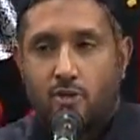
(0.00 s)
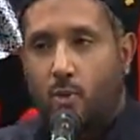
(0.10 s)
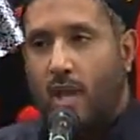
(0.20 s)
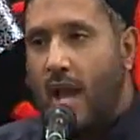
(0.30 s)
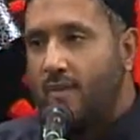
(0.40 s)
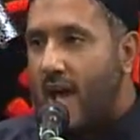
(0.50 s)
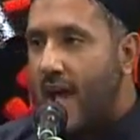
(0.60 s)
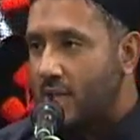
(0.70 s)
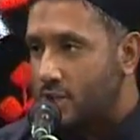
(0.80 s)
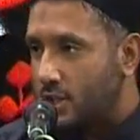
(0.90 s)
So we have
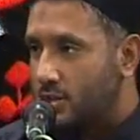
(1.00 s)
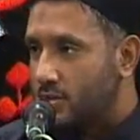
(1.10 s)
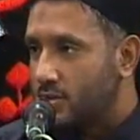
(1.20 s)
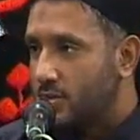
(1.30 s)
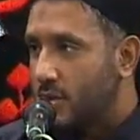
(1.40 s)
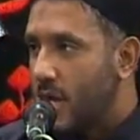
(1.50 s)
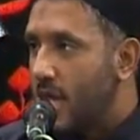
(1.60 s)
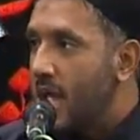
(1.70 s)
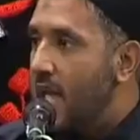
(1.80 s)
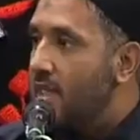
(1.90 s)
actions,
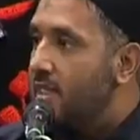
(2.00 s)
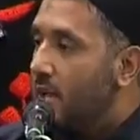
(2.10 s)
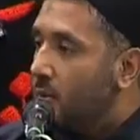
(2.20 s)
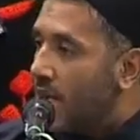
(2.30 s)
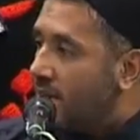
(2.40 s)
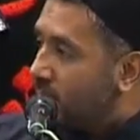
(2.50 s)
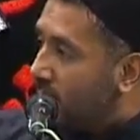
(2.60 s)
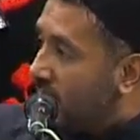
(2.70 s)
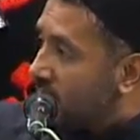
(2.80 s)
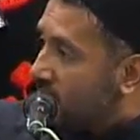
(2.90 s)
then we have
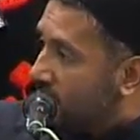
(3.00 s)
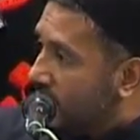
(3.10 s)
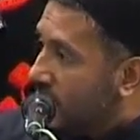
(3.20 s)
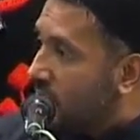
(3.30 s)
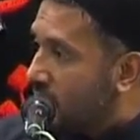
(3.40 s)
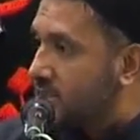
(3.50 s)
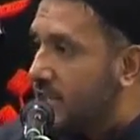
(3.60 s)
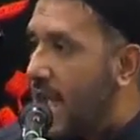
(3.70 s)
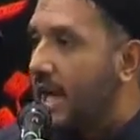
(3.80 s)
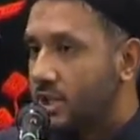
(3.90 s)
perseverance
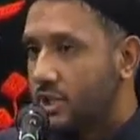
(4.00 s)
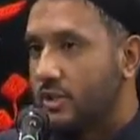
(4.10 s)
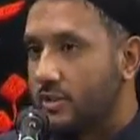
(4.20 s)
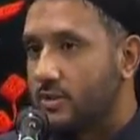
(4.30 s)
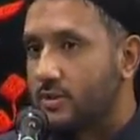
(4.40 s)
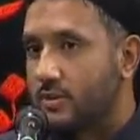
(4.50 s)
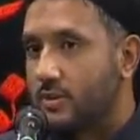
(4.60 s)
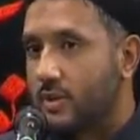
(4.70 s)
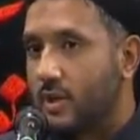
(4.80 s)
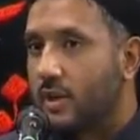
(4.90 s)
in actions.
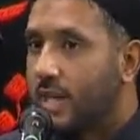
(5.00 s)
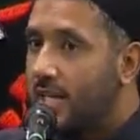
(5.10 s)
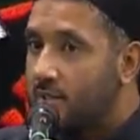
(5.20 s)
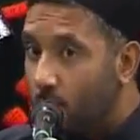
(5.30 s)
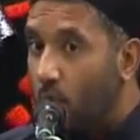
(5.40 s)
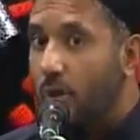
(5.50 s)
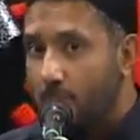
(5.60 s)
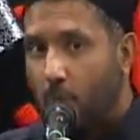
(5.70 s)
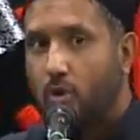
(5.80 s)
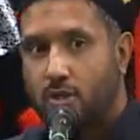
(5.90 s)
That is more
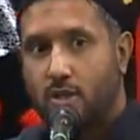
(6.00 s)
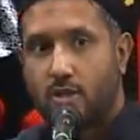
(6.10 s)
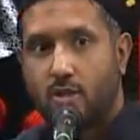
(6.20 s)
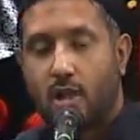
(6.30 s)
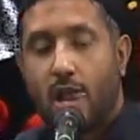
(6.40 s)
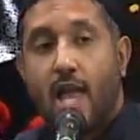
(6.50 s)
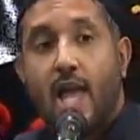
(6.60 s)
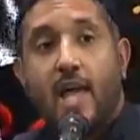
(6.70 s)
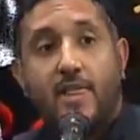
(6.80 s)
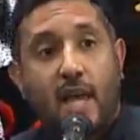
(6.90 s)
important.
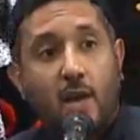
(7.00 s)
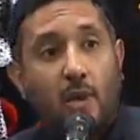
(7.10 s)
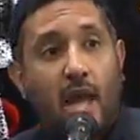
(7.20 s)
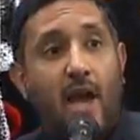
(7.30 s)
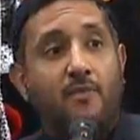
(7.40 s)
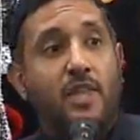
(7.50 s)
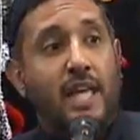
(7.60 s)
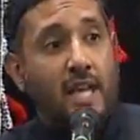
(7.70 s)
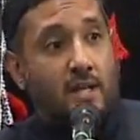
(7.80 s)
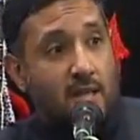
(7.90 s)
Then we have
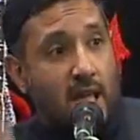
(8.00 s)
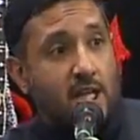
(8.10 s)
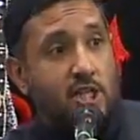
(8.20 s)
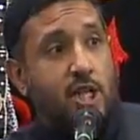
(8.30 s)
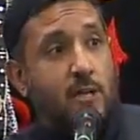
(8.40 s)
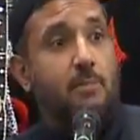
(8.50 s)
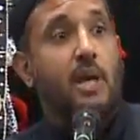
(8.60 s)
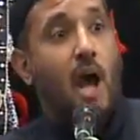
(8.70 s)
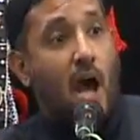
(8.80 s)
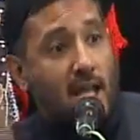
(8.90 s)
the intention
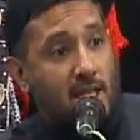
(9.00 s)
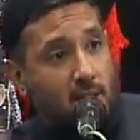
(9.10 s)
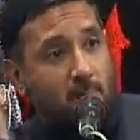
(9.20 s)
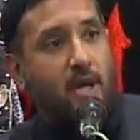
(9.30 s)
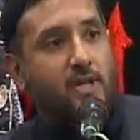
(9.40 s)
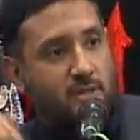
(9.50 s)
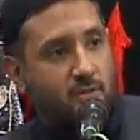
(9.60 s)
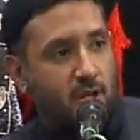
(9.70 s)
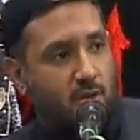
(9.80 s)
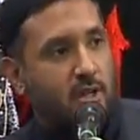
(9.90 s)
behind the
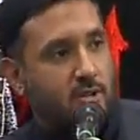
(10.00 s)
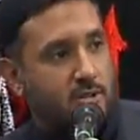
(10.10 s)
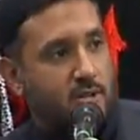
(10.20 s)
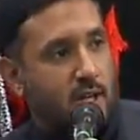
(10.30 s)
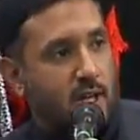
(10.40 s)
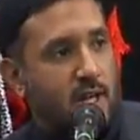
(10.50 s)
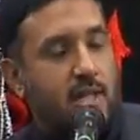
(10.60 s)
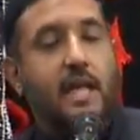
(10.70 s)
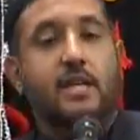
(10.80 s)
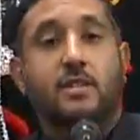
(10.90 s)
perseverance.
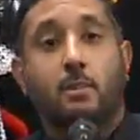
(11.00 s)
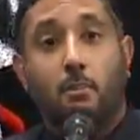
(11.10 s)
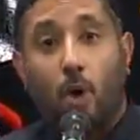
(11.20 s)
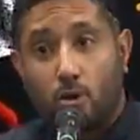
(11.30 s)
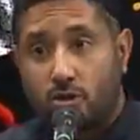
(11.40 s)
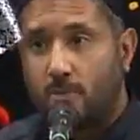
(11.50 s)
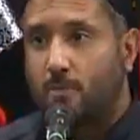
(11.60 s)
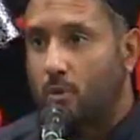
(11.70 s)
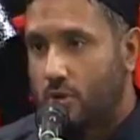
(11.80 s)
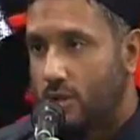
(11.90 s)
That is the most
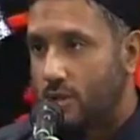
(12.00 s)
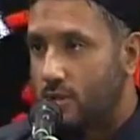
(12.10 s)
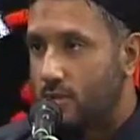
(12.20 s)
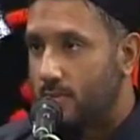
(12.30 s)
important.